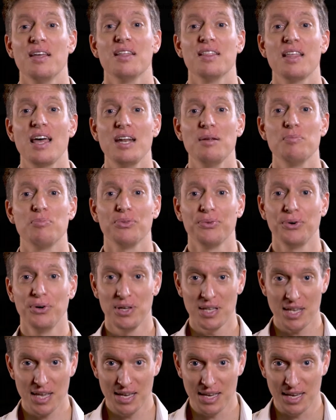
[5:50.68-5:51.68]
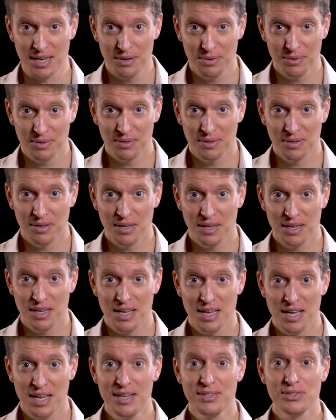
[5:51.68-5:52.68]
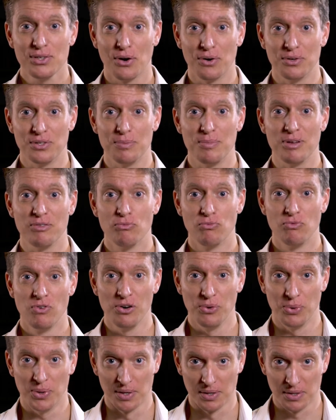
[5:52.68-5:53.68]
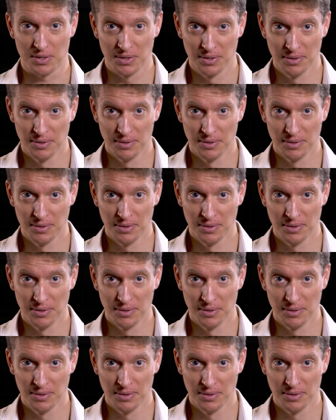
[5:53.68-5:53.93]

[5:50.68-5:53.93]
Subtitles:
That employee is going to be ruined.